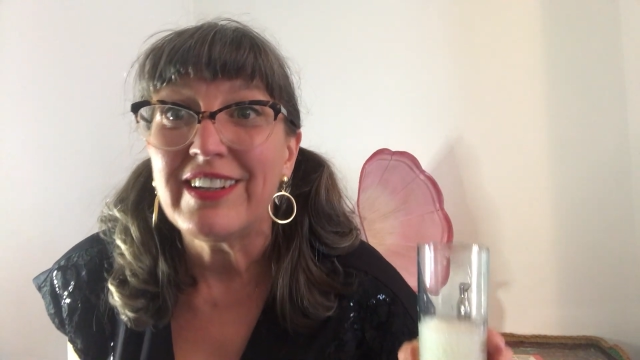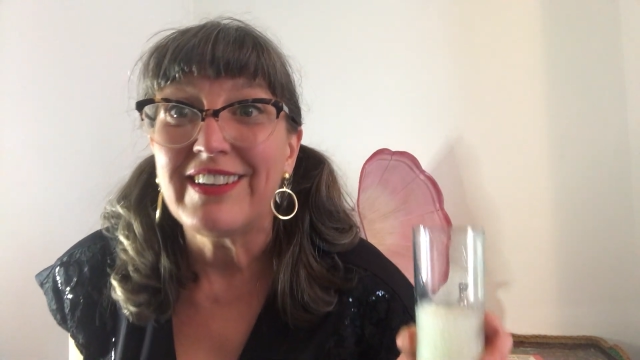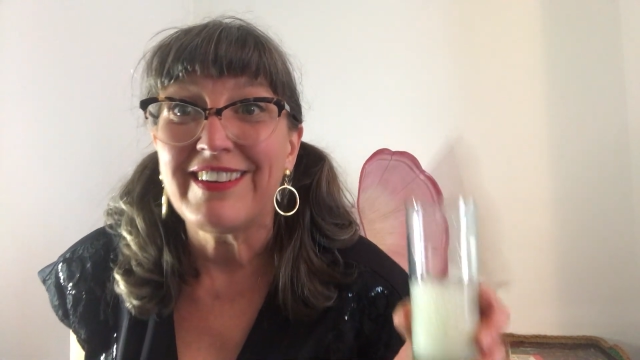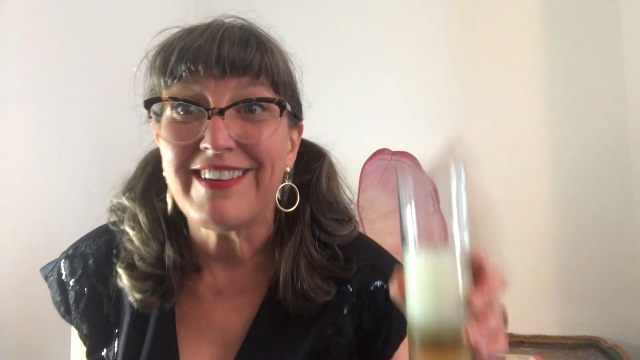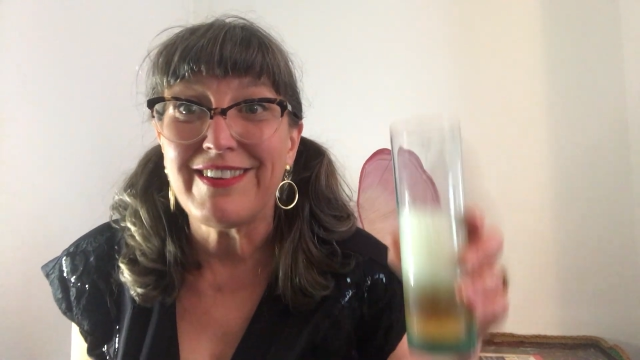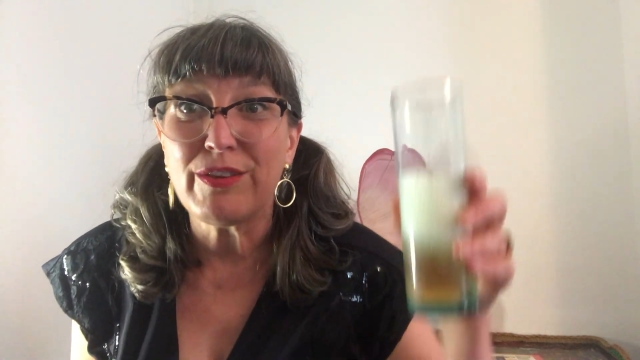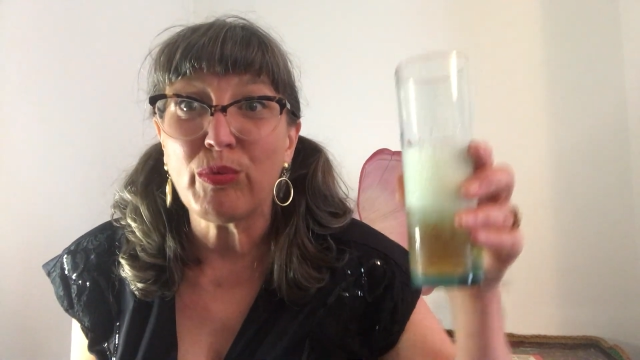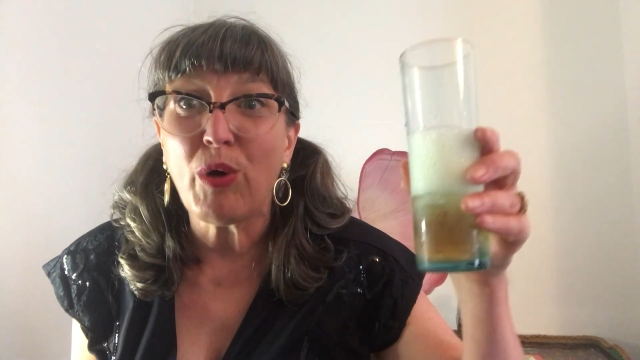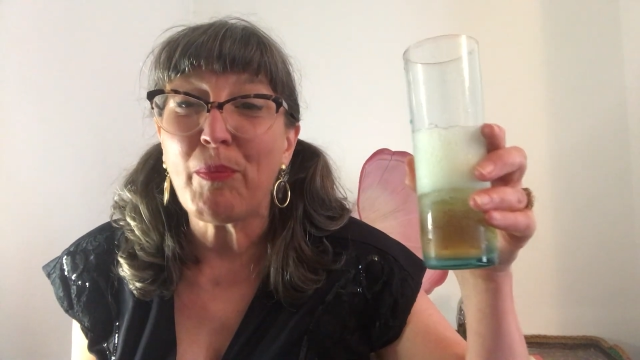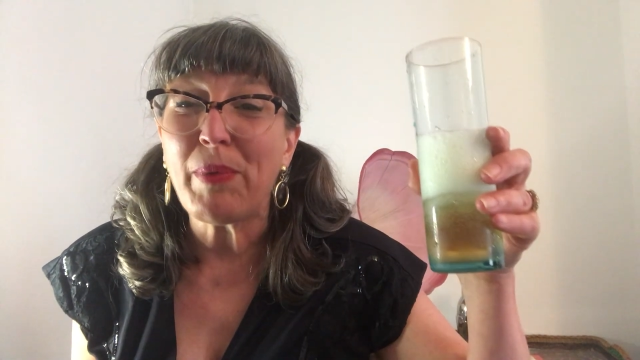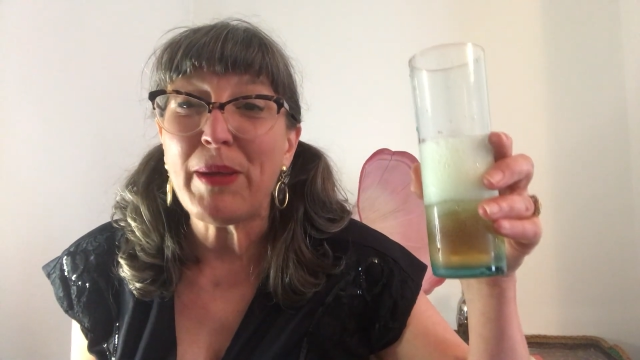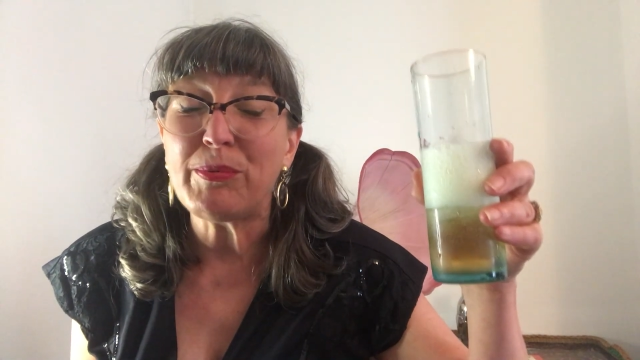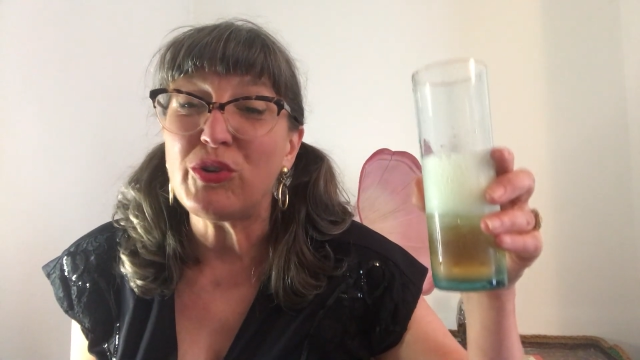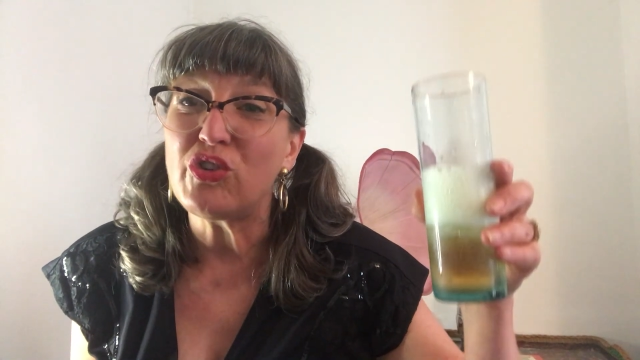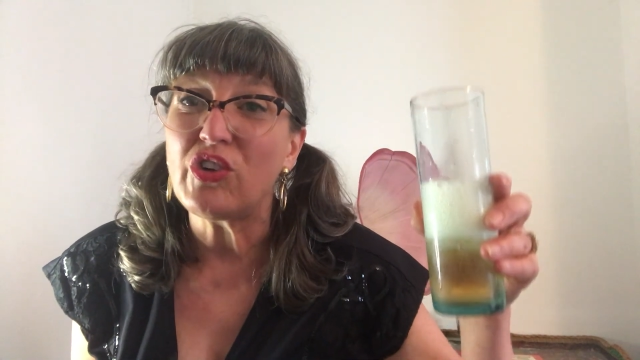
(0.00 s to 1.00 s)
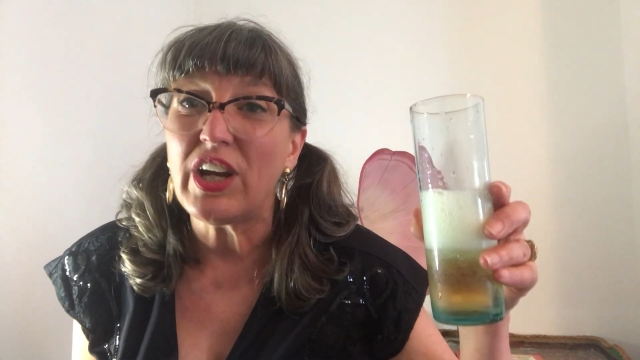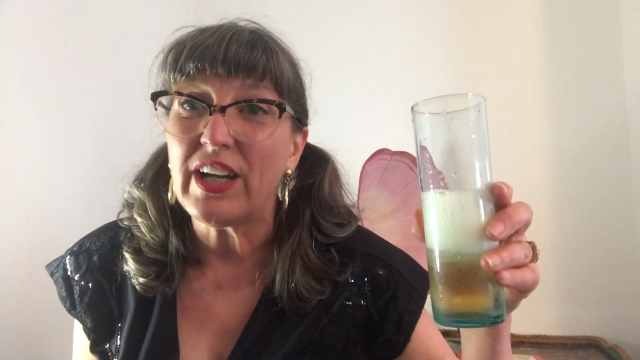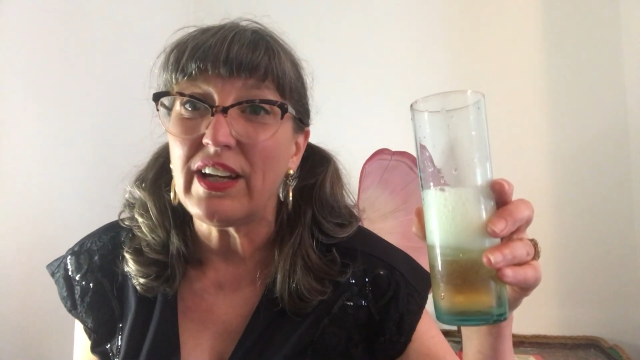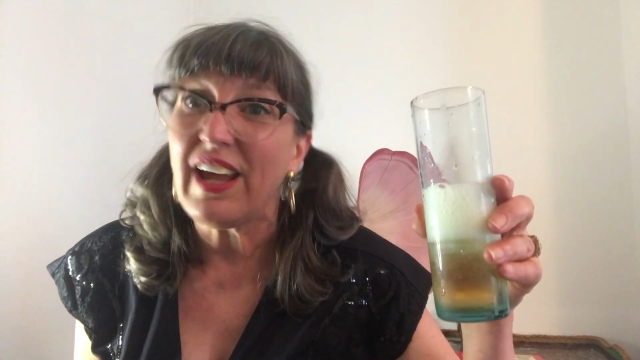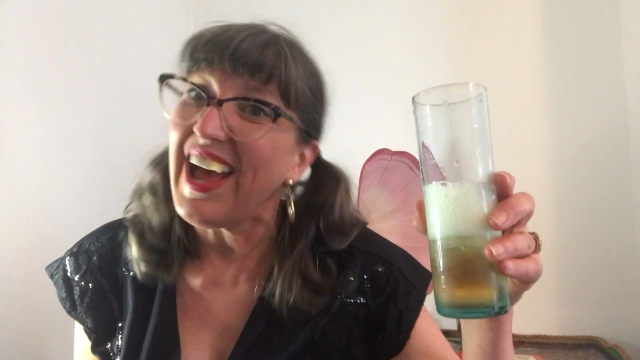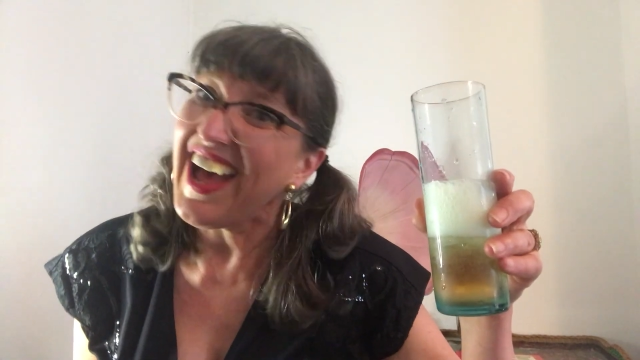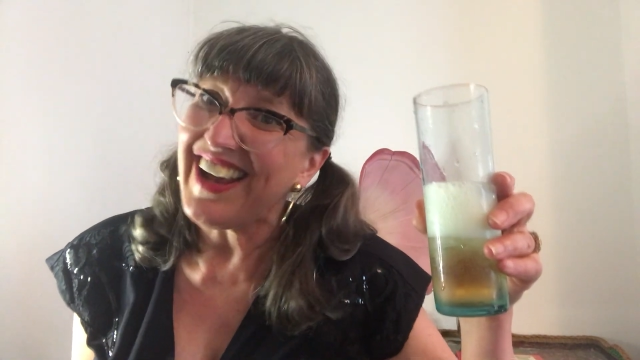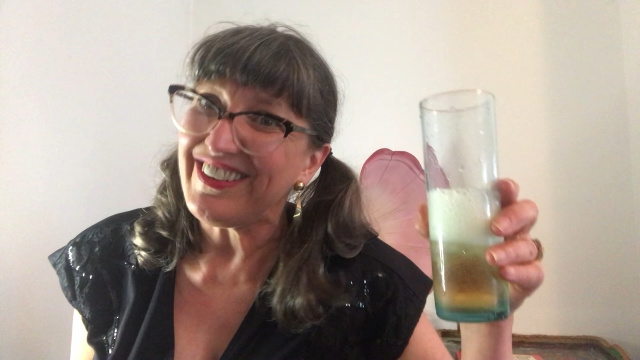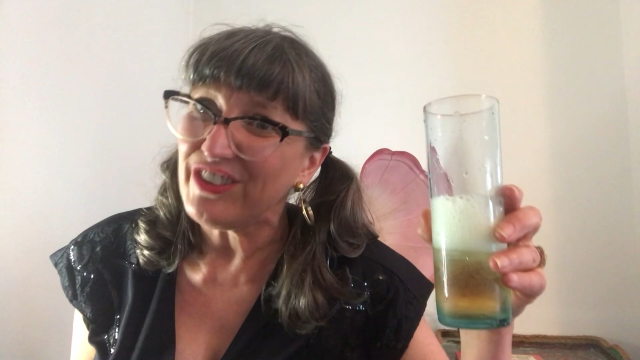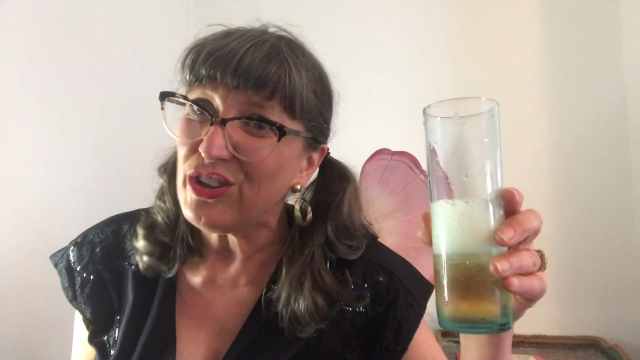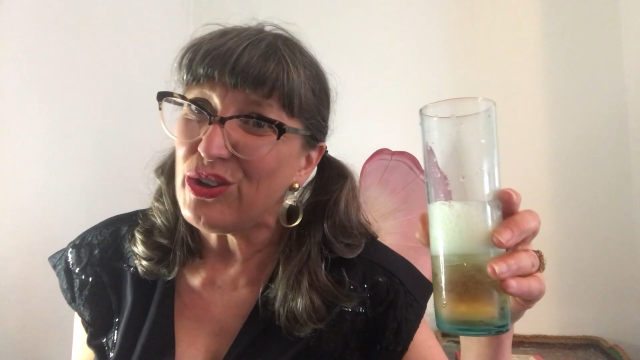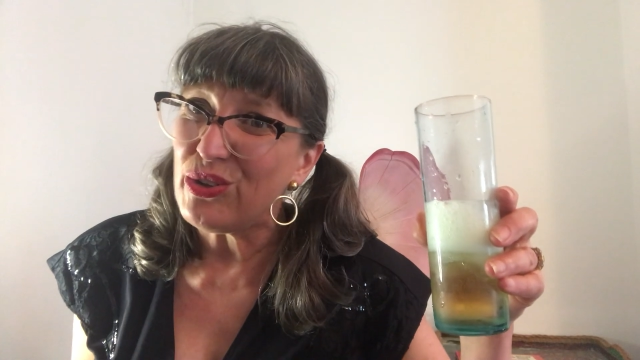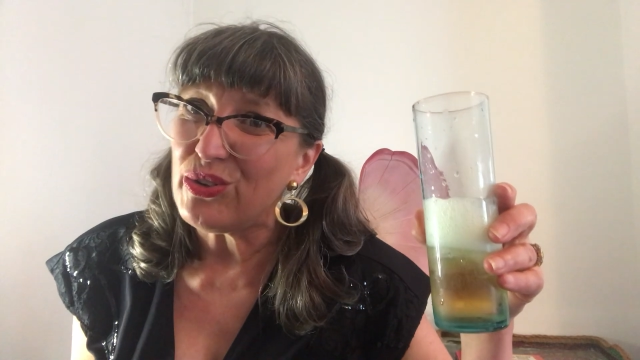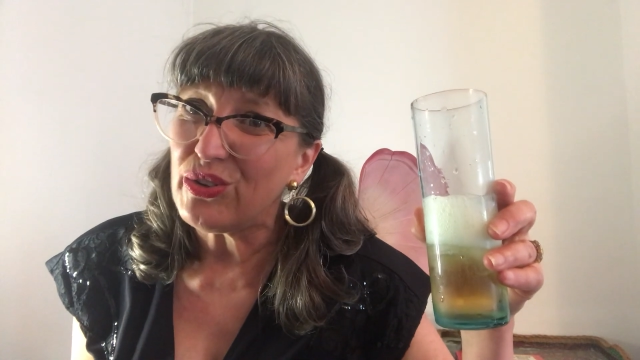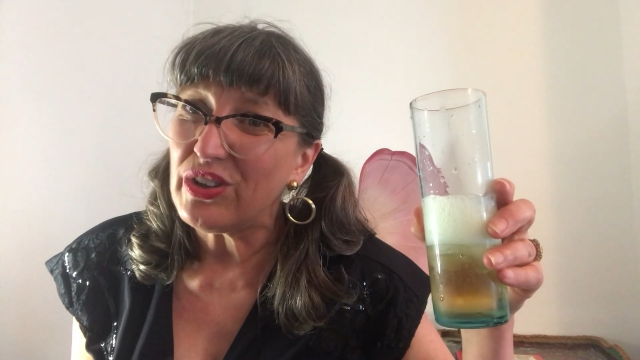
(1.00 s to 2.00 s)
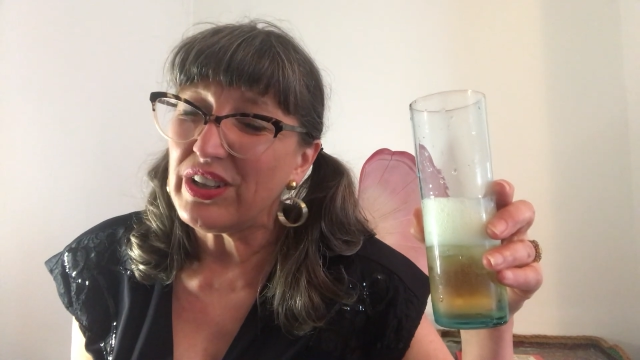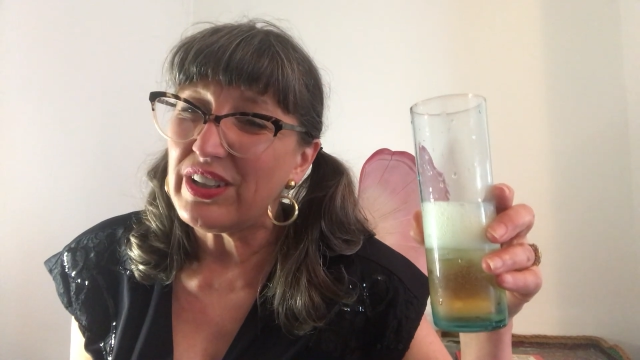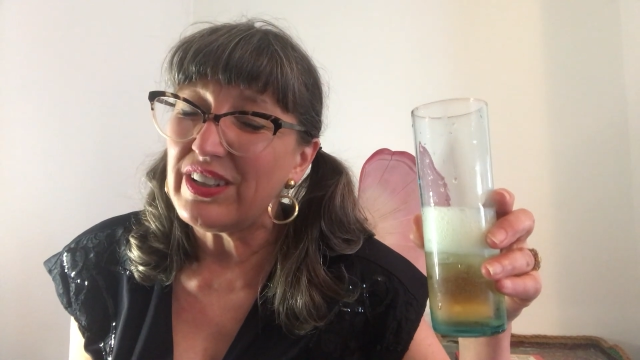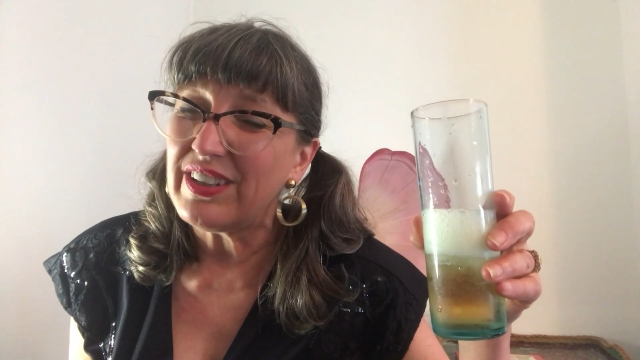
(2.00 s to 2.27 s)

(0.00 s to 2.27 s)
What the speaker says: This is what people drink at noon